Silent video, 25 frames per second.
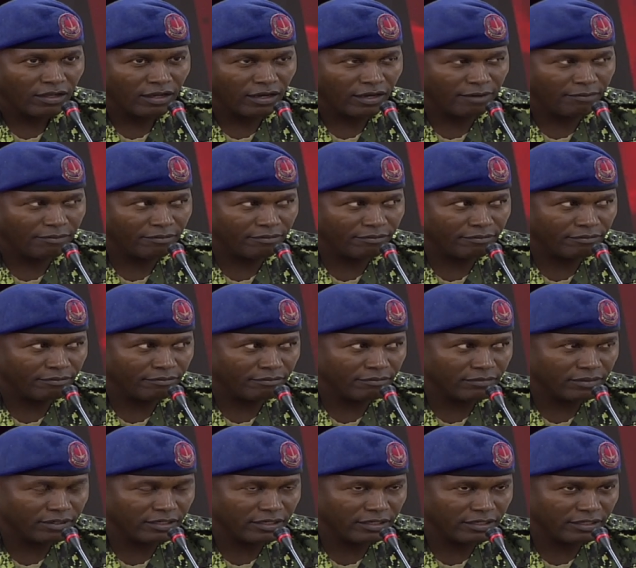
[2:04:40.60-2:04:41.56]

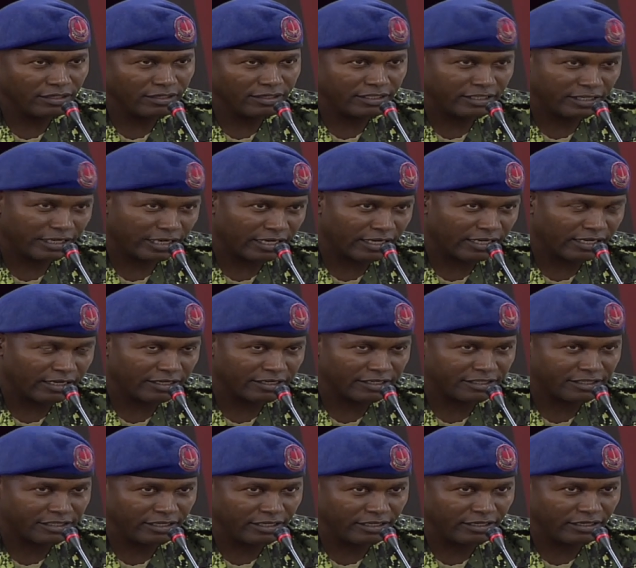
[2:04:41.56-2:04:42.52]
The
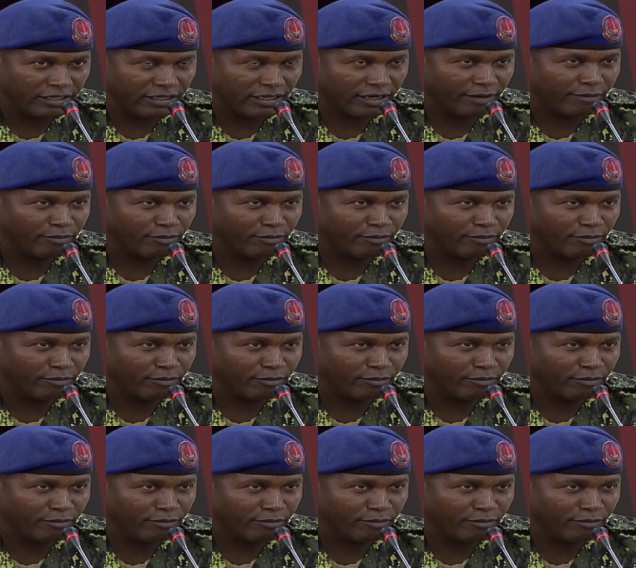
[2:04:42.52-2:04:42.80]
TRRC,